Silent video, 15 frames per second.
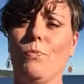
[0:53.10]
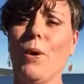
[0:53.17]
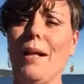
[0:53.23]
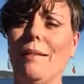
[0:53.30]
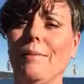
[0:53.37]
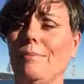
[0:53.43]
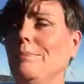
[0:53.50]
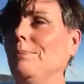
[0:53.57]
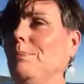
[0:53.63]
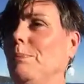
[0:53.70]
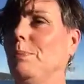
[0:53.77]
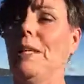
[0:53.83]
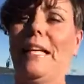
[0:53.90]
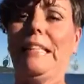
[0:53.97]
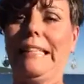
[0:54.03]
Well,
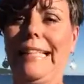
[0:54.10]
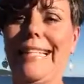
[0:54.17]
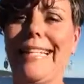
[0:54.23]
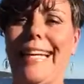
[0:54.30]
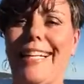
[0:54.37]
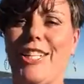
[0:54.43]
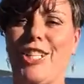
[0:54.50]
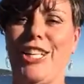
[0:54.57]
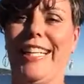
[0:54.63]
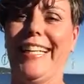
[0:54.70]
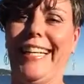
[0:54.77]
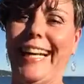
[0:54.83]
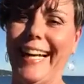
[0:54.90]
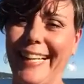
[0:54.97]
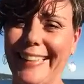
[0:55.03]
bluntly, to get
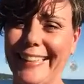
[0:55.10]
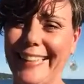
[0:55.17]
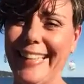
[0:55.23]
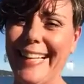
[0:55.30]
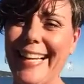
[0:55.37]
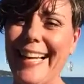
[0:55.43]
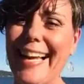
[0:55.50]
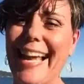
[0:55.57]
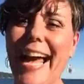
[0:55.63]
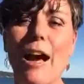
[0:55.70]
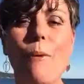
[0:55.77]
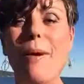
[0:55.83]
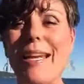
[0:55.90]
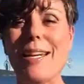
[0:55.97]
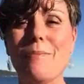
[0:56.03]
shit done.
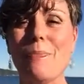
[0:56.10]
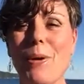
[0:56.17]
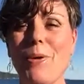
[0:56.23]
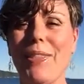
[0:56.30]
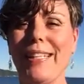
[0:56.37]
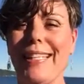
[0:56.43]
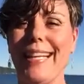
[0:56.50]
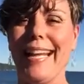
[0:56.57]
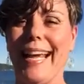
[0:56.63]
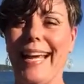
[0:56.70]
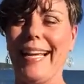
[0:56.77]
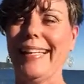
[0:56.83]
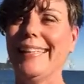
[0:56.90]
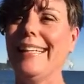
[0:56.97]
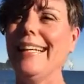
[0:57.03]
And we did both
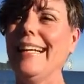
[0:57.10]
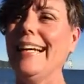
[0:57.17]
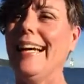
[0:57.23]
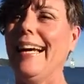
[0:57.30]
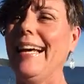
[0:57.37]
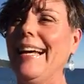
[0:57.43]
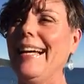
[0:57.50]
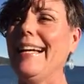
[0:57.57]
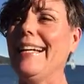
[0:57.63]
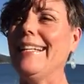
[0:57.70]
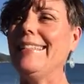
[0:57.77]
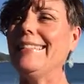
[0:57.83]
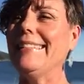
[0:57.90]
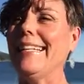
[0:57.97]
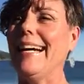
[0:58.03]
today.
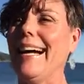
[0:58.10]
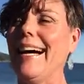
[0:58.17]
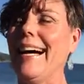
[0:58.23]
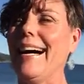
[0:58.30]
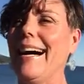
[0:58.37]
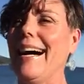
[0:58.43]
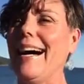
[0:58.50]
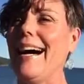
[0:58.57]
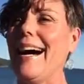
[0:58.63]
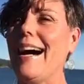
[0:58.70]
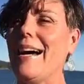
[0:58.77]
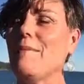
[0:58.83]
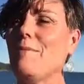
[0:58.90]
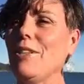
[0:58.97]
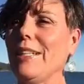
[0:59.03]
And
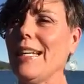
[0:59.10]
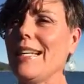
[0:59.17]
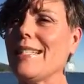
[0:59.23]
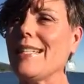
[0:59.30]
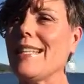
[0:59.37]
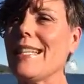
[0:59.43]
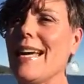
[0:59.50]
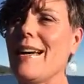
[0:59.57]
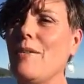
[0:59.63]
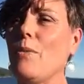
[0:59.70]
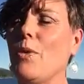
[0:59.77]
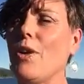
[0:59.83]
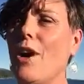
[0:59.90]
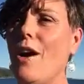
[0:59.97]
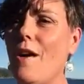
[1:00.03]
I'm realizing that
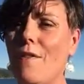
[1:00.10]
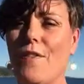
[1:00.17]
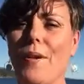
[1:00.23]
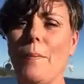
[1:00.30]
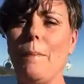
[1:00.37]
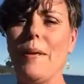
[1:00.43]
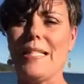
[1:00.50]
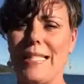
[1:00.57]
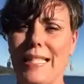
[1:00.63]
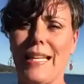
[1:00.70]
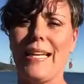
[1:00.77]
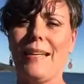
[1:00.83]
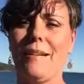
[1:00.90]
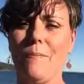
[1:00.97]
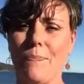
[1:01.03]
we're often
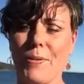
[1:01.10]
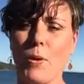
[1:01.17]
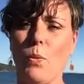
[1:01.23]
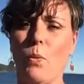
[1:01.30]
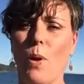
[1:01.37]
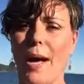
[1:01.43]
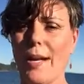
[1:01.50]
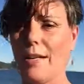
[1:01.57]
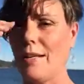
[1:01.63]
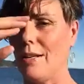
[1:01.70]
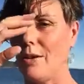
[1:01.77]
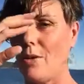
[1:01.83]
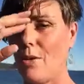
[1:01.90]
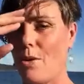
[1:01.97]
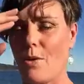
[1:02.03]
missing one
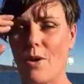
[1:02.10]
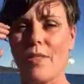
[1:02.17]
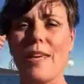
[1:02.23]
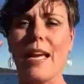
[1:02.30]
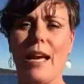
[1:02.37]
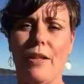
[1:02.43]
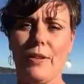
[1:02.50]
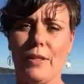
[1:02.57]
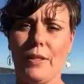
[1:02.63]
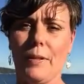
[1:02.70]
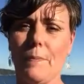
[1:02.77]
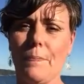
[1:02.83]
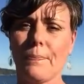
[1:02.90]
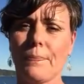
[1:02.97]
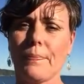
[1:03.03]
or the
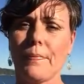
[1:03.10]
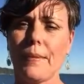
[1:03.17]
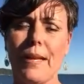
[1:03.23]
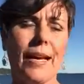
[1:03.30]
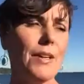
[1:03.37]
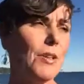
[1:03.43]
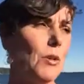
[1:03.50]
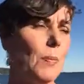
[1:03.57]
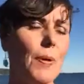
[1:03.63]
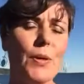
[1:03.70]
other. I don't know